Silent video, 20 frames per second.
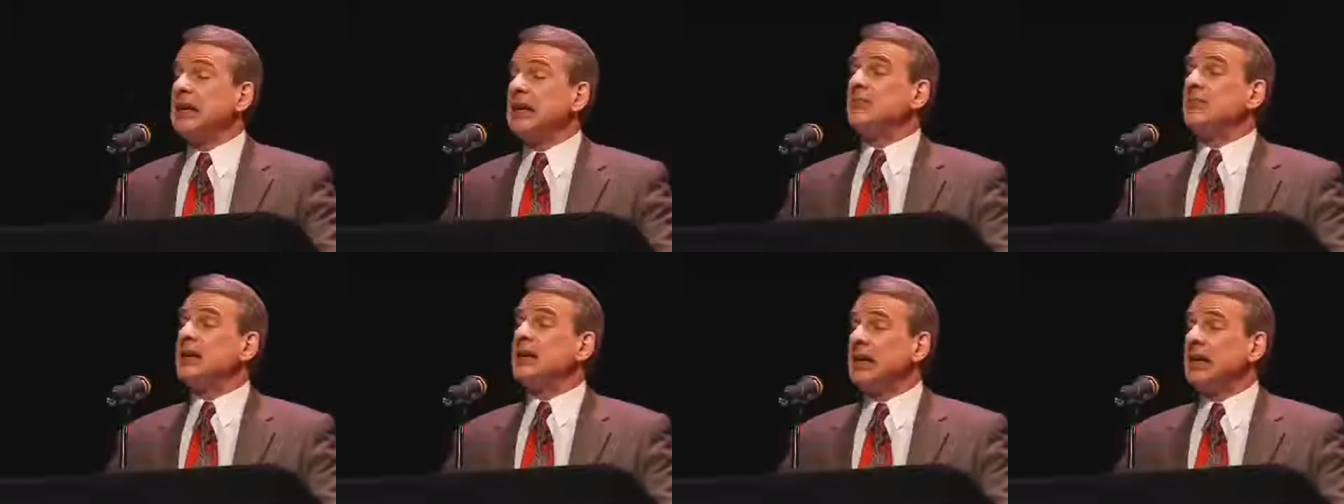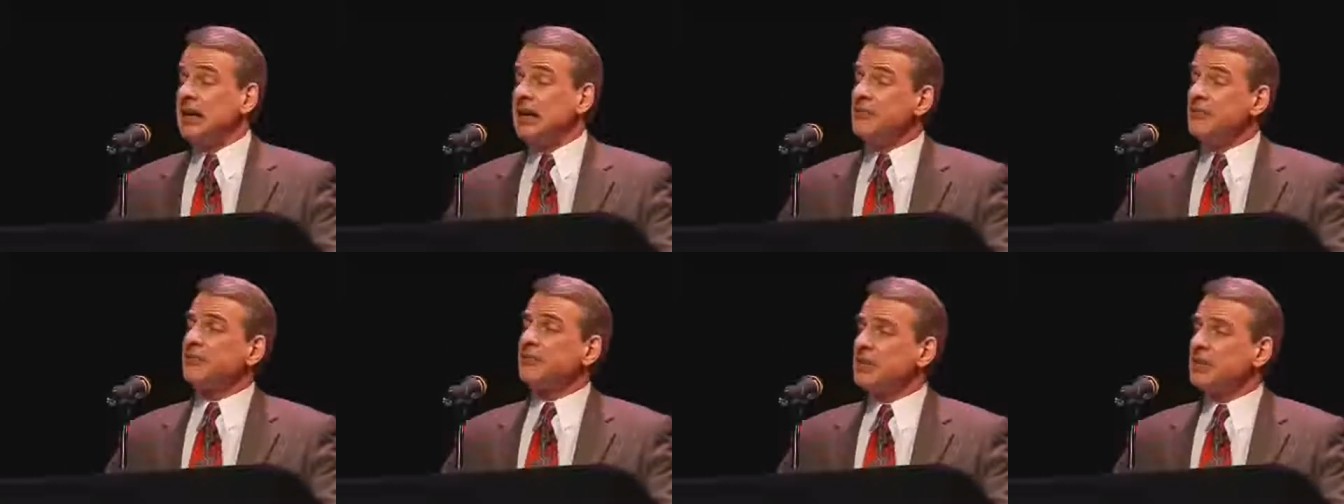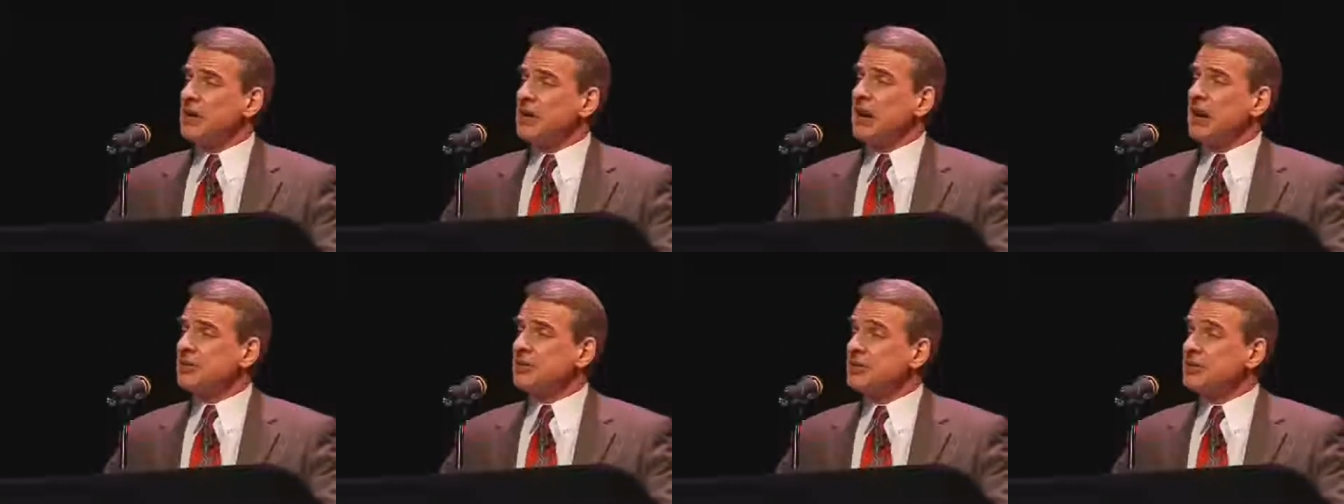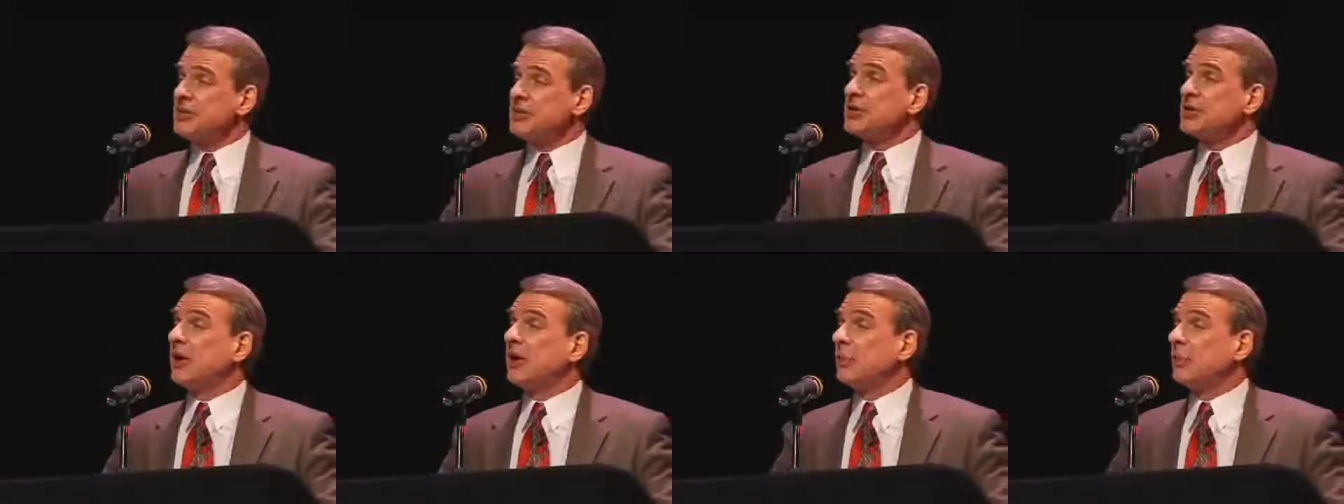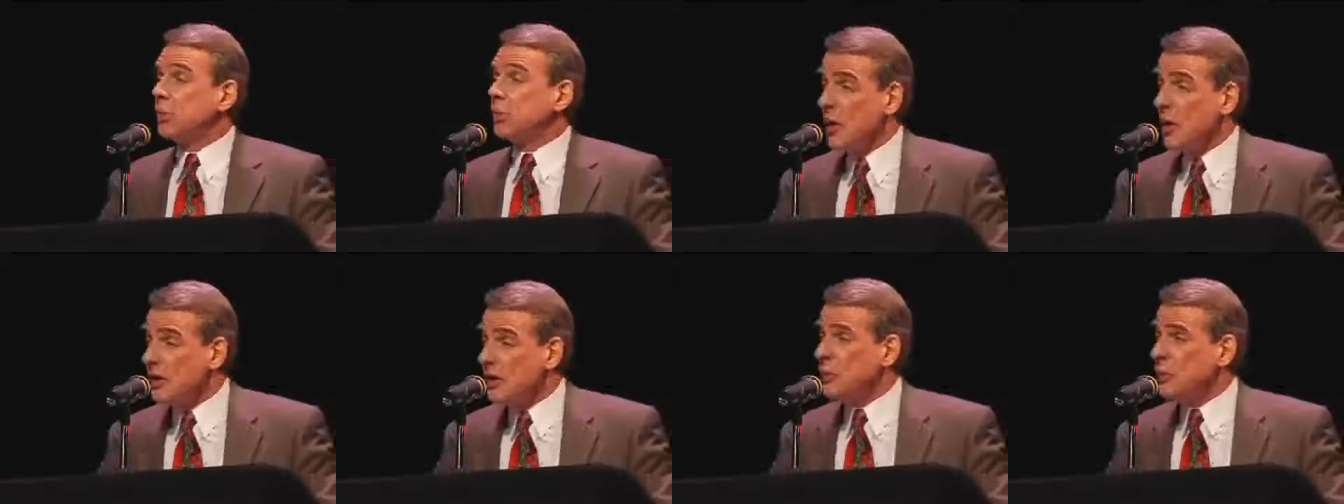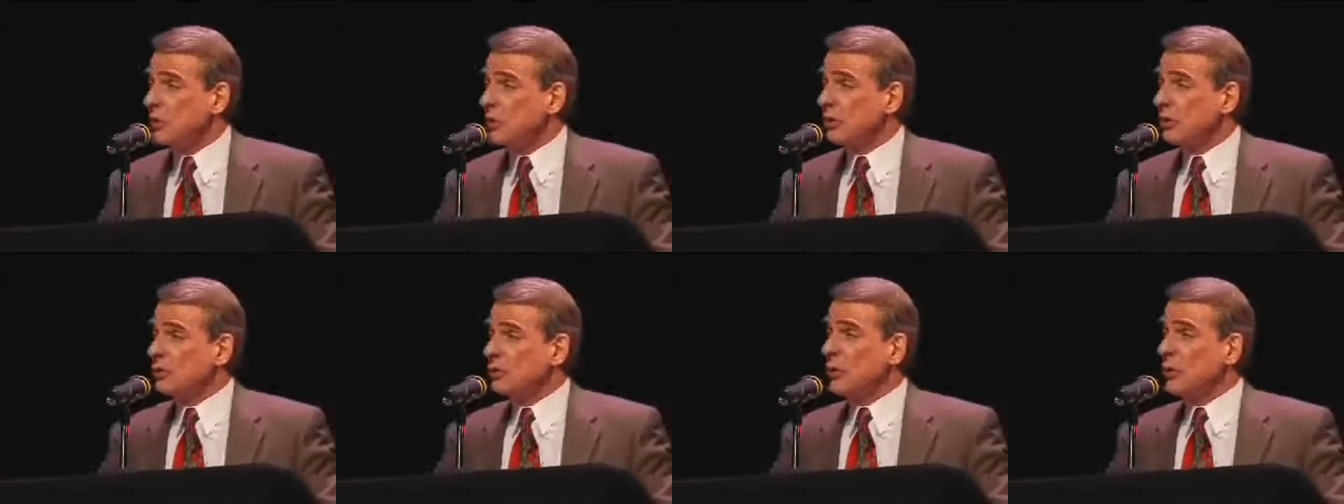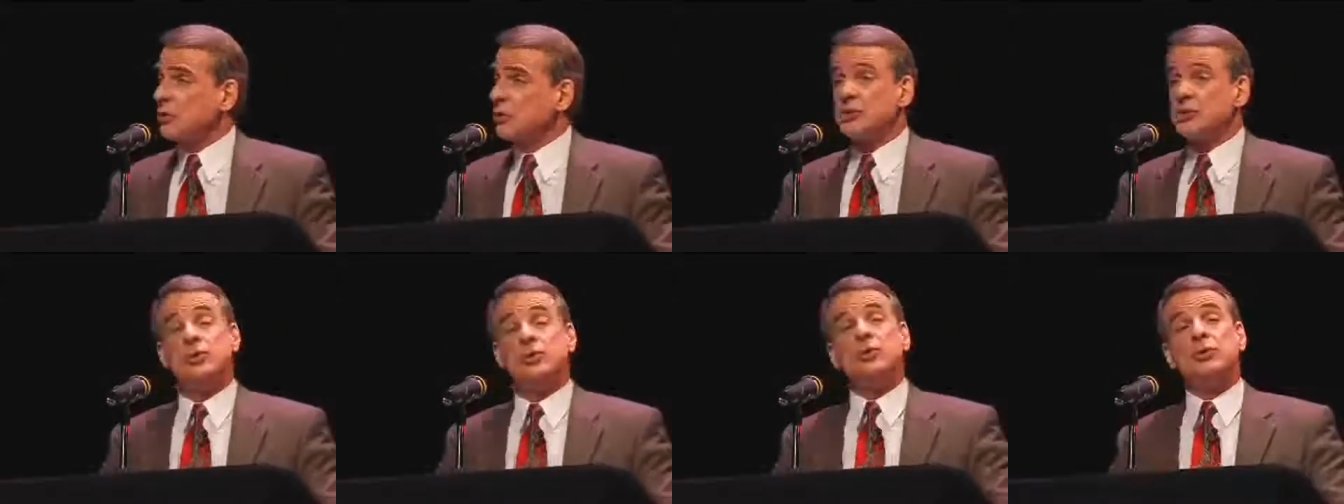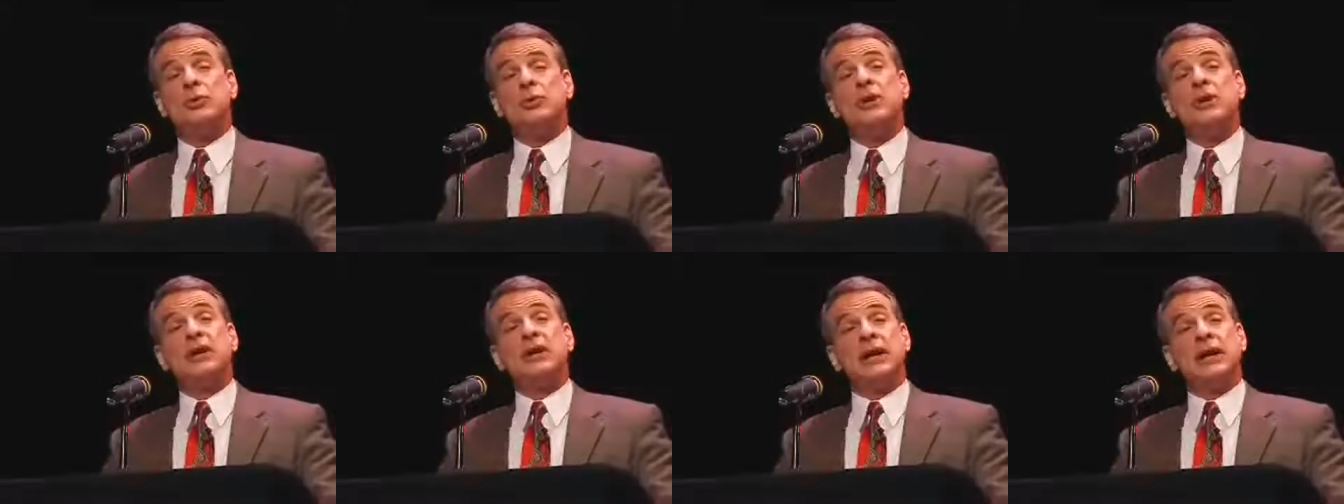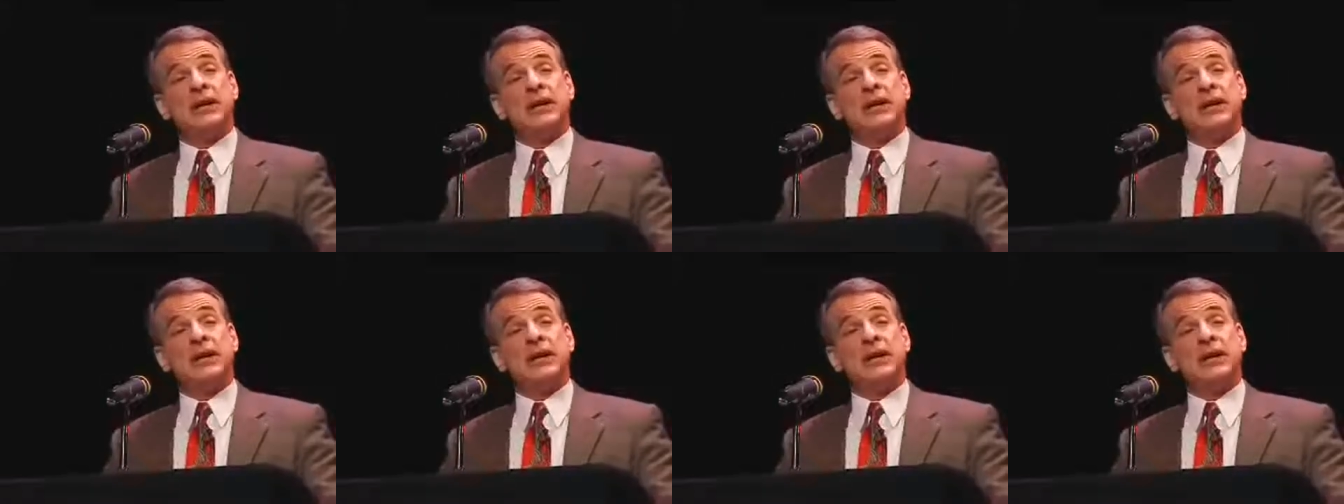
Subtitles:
even if the Nazis had won World War II